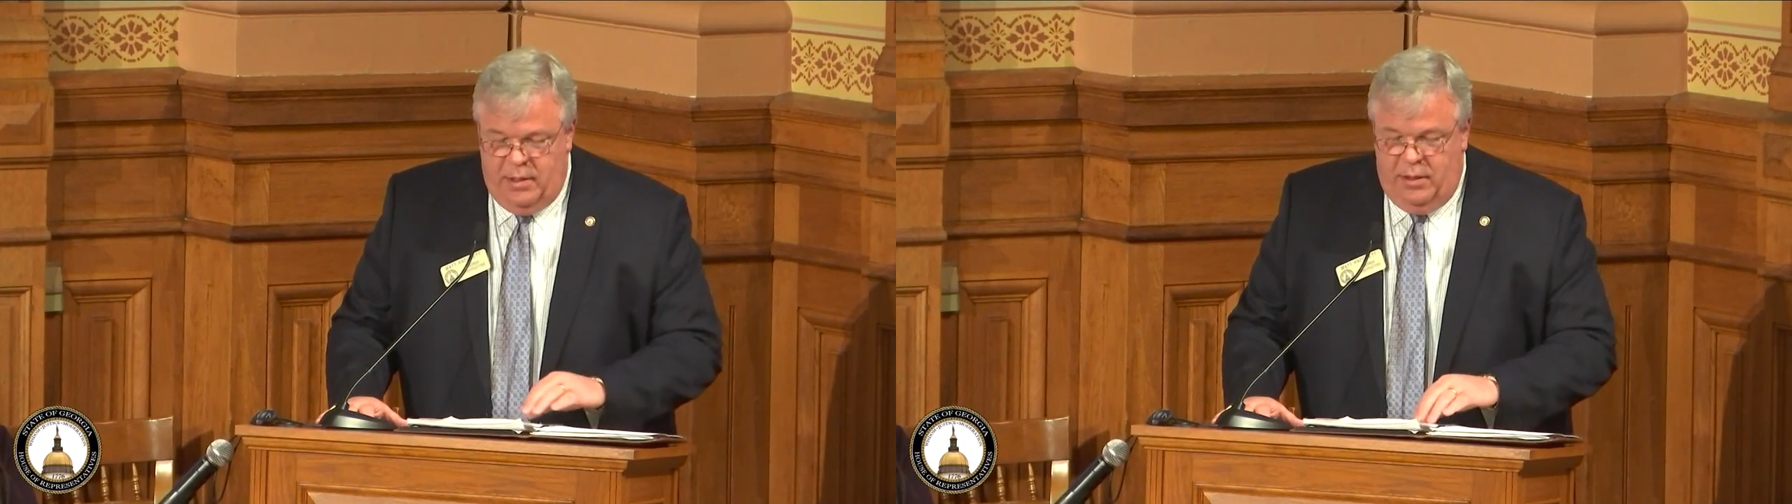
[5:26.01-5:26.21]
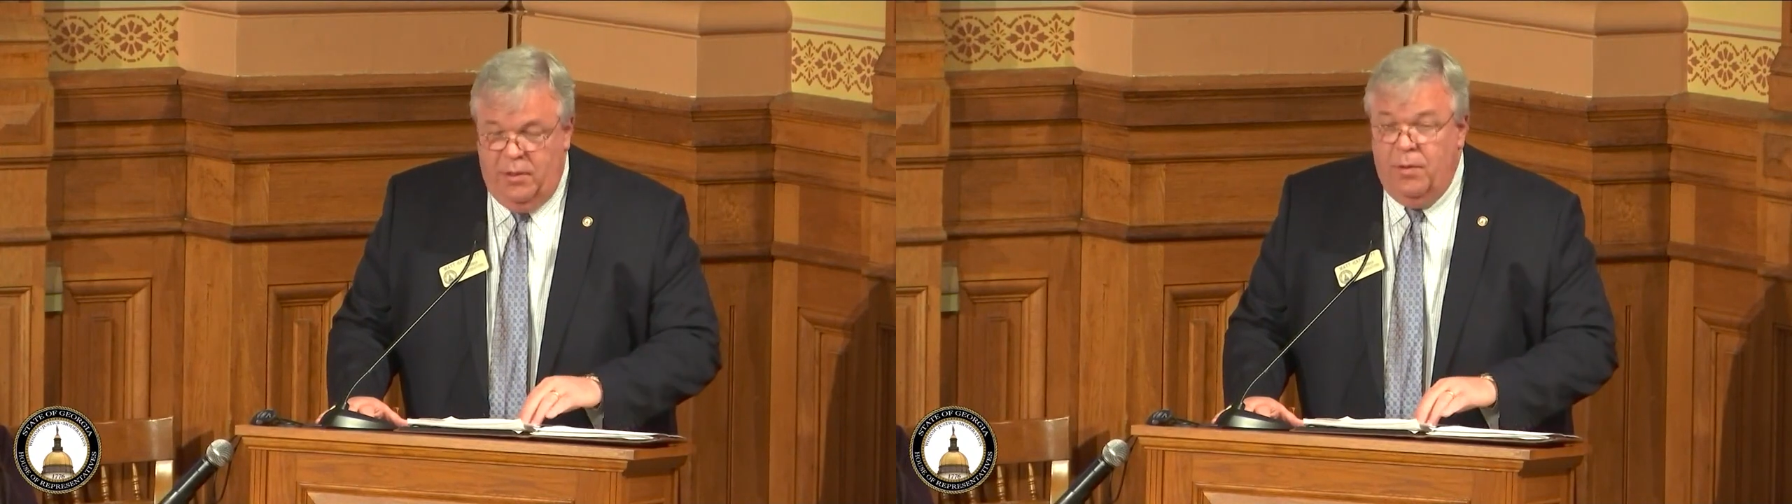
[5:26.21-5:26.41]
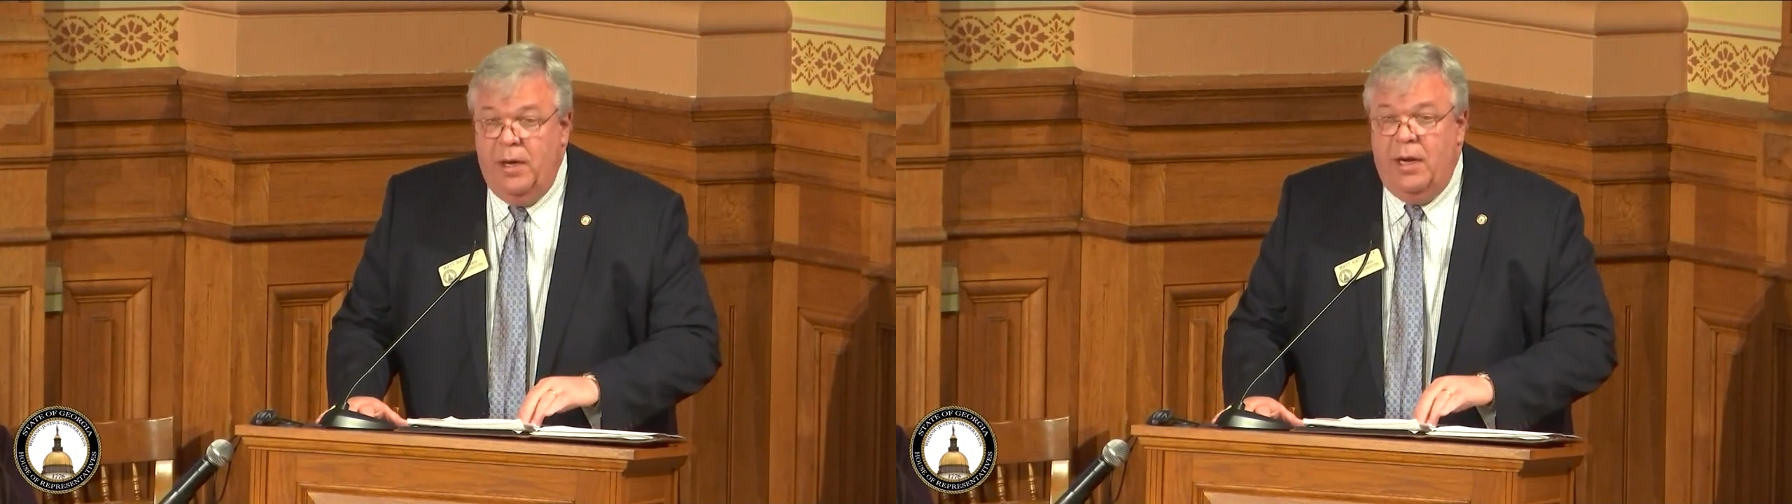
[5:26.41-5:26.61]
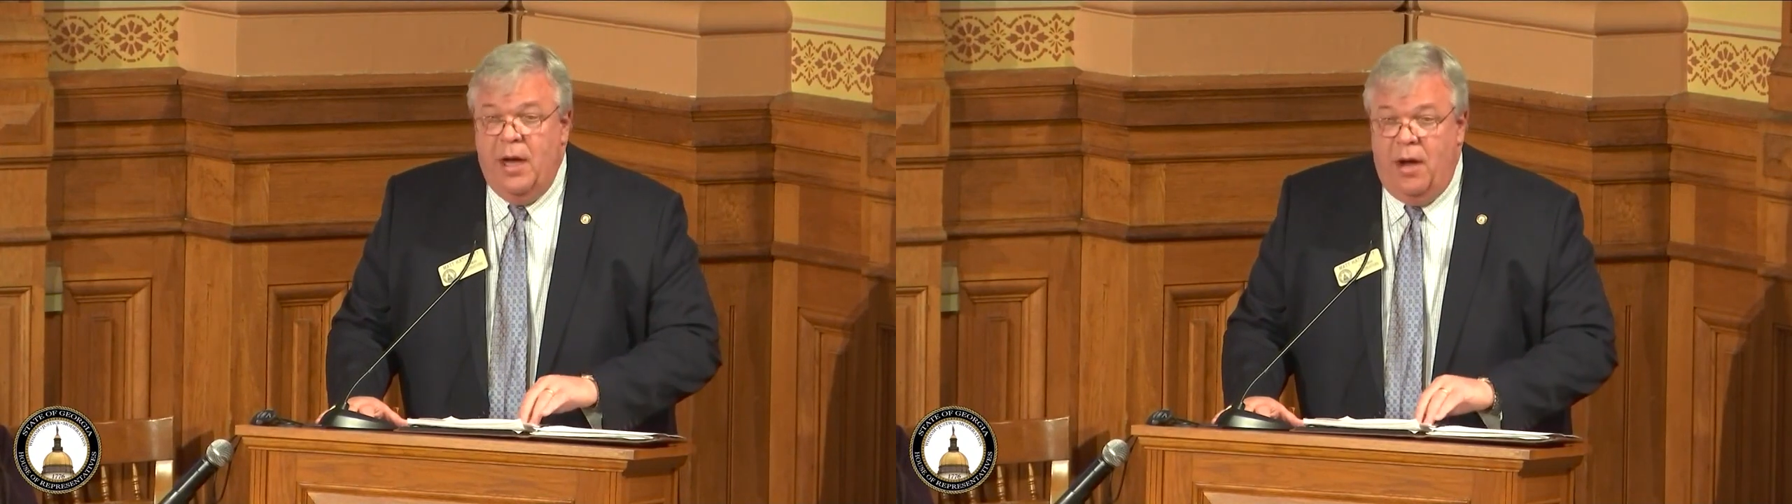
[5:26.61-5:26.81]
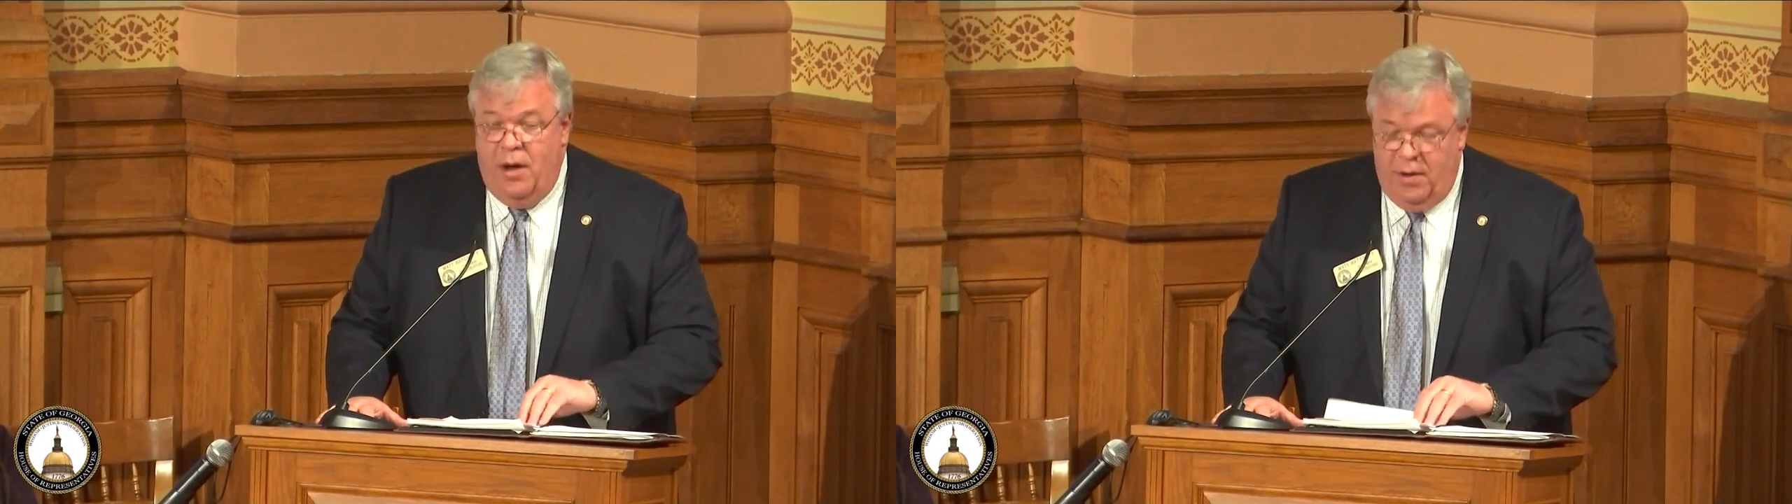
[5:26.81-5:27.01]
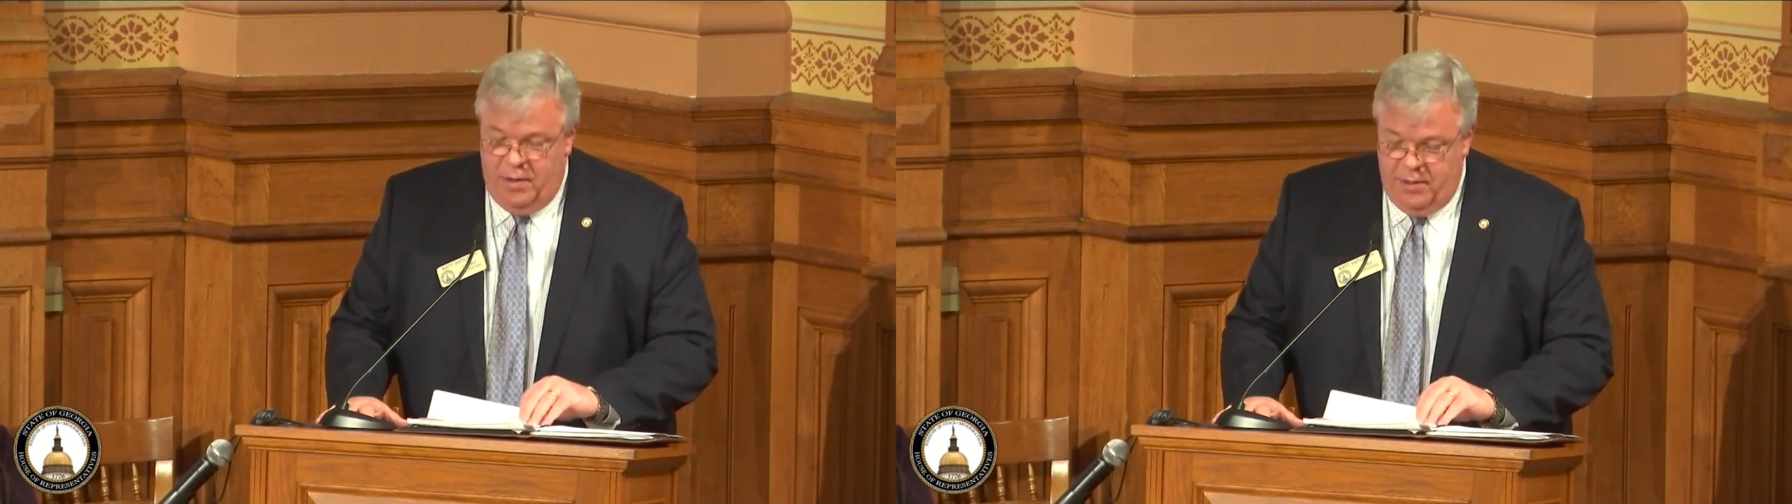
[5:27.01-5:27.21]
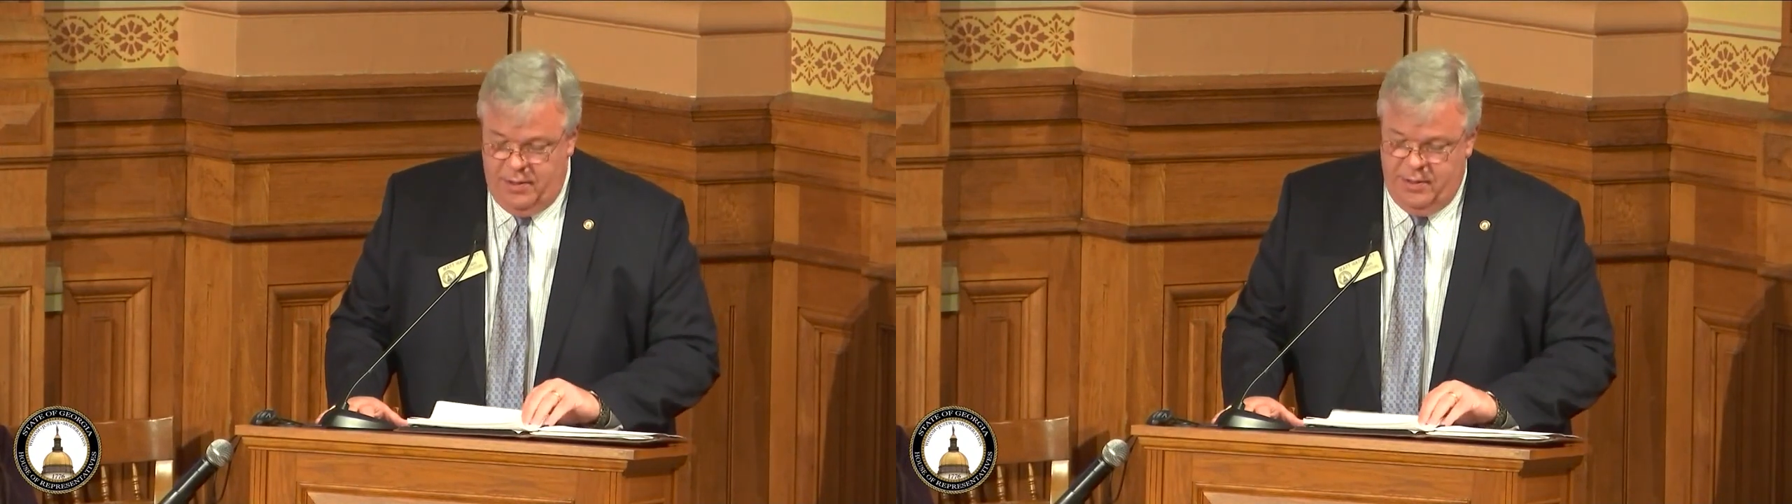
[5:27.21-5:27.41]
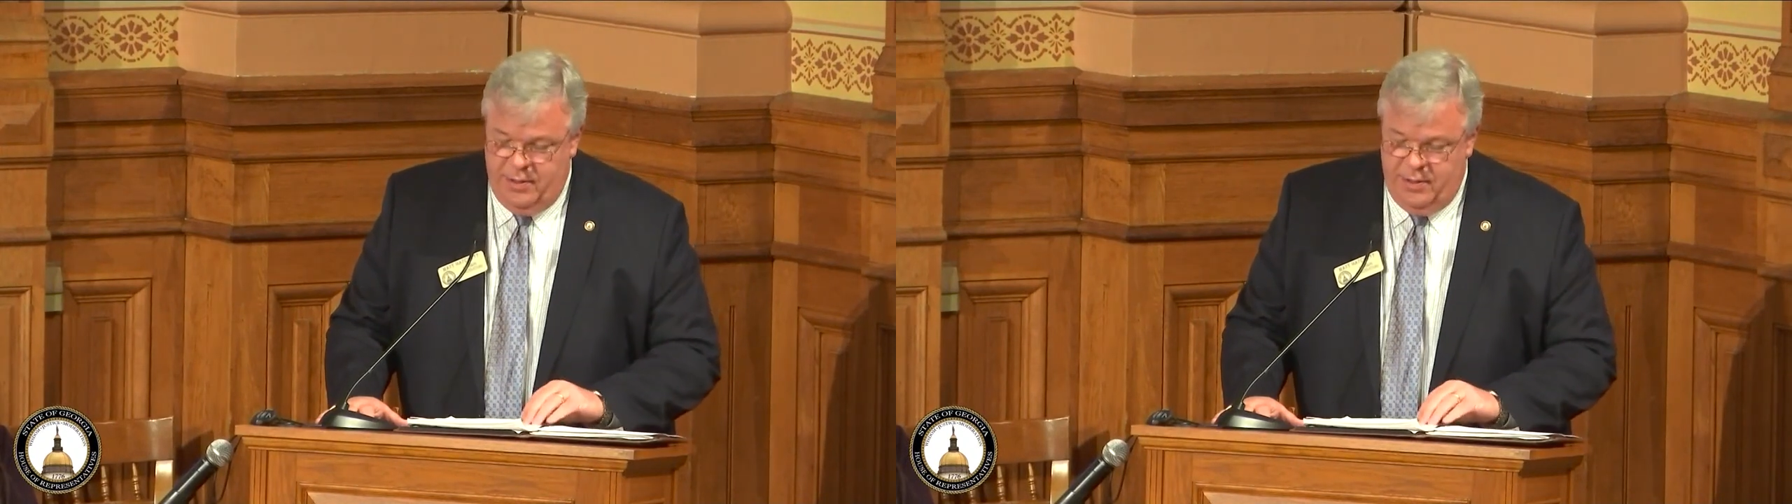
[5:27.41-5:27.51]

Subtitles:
You'll recall